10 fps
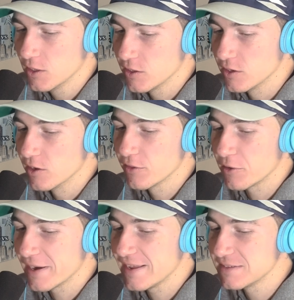You know,
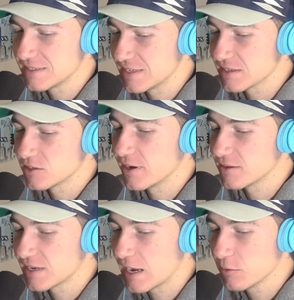they're 8-6. They're now
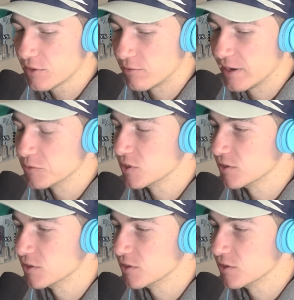tied with the Rams.